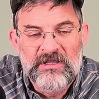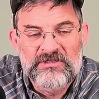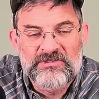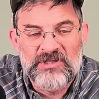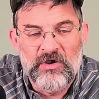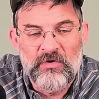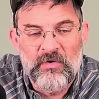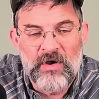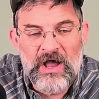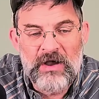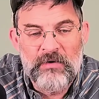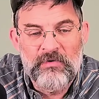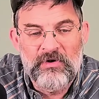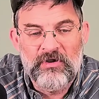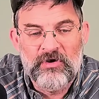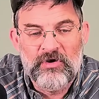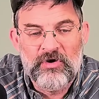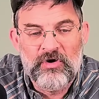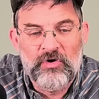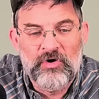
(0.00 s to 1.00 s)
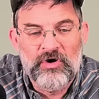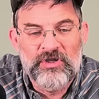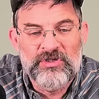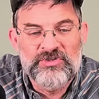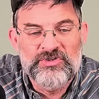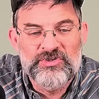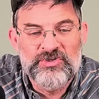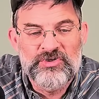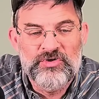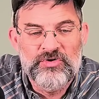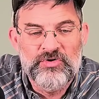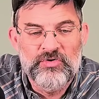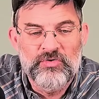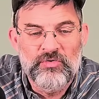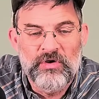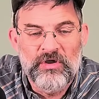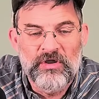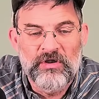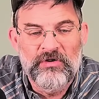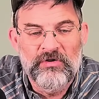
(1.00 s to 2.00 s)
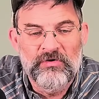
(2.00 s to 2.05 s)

So I would encourage you